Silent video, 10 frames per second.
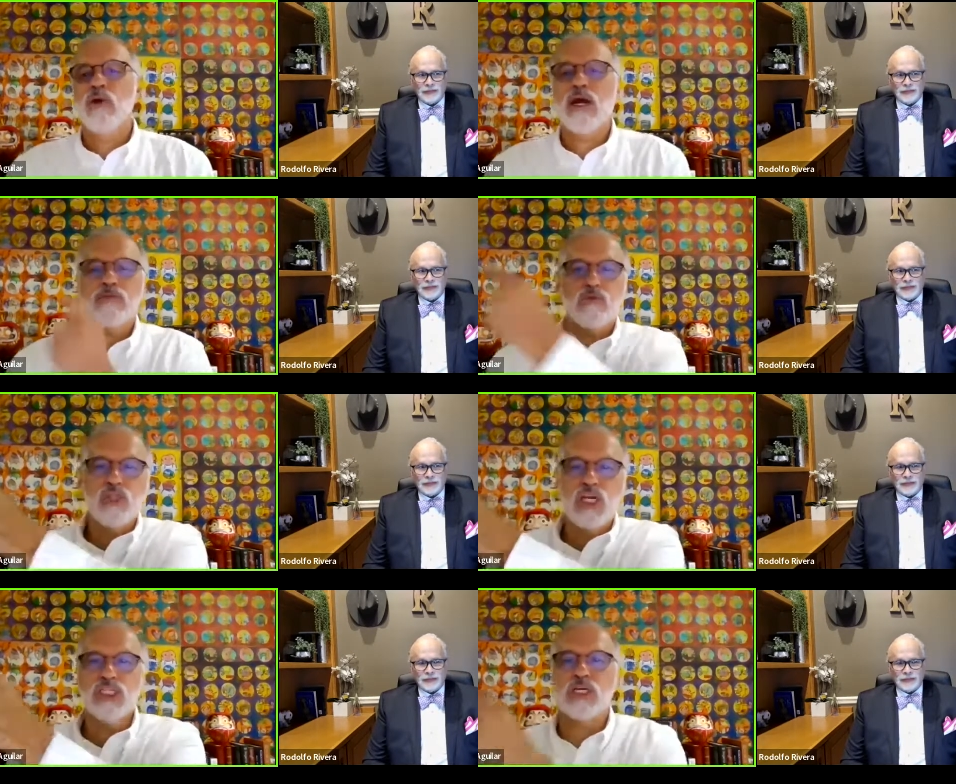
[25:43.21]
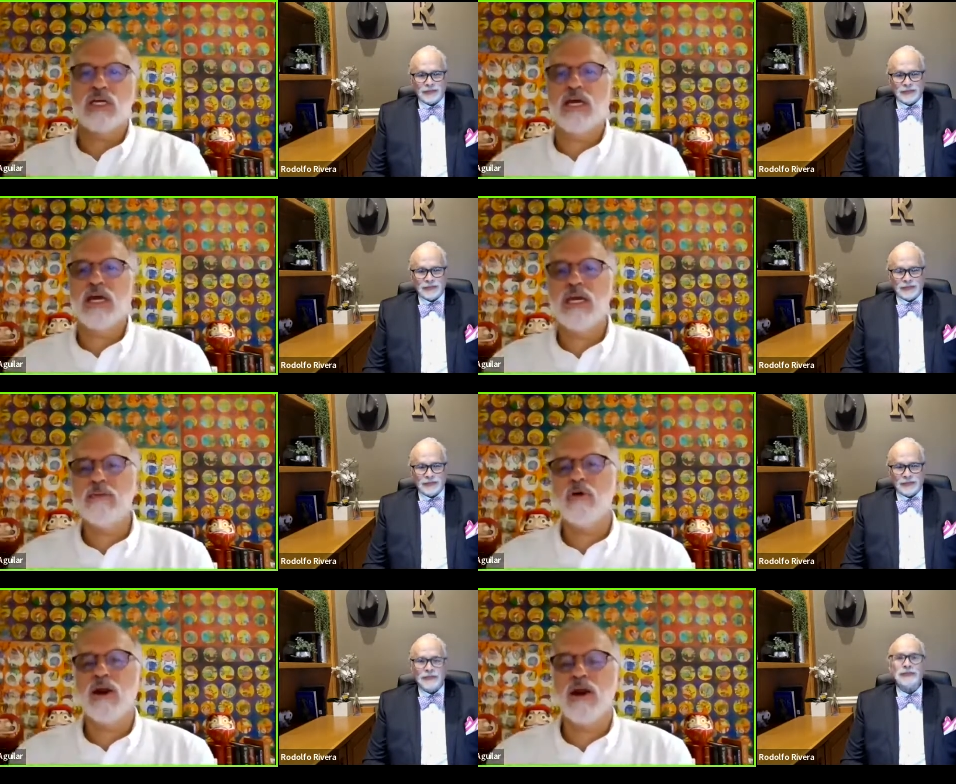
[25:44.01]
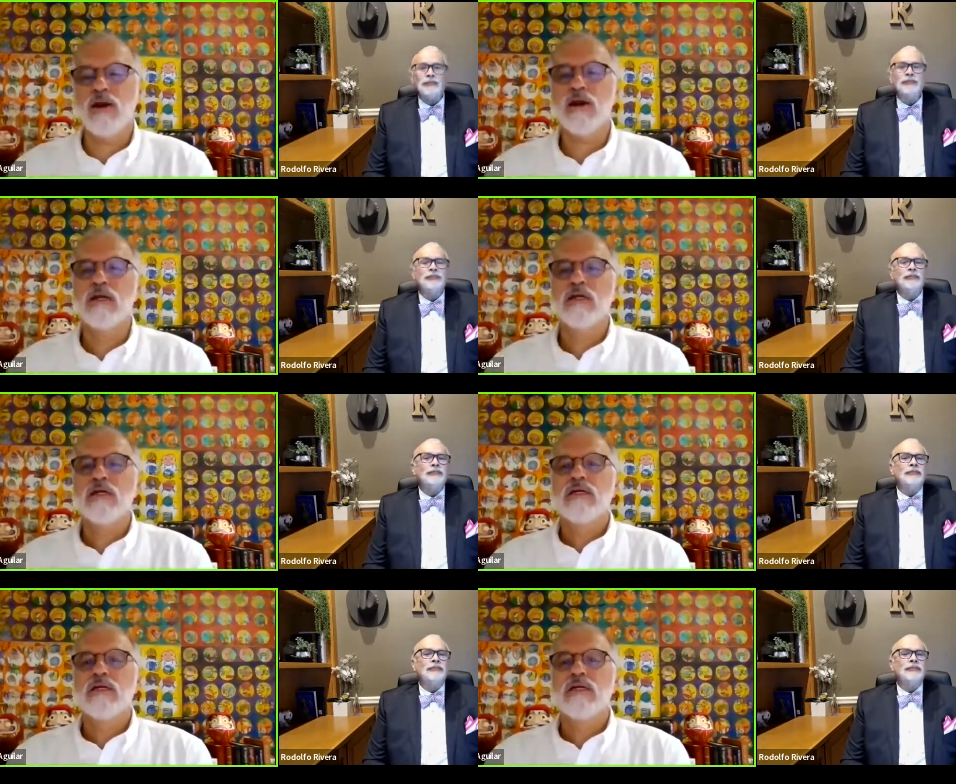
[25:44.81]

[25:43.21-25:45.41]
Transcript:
Speaker 1: We have to teach him or her